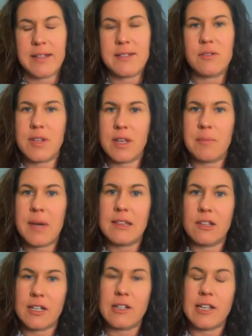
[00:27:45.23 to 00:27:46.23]
And so they
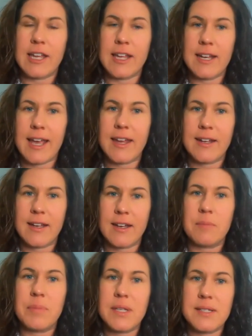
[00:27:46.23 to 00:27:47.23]
might look at adding
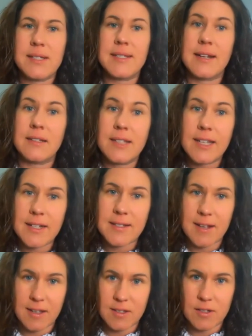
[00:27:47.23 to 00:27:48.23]
on a business
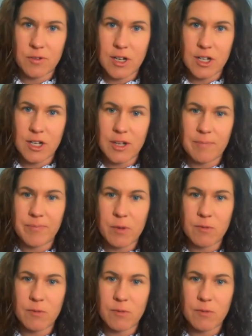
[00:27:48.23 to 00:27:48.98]
analytics concentration,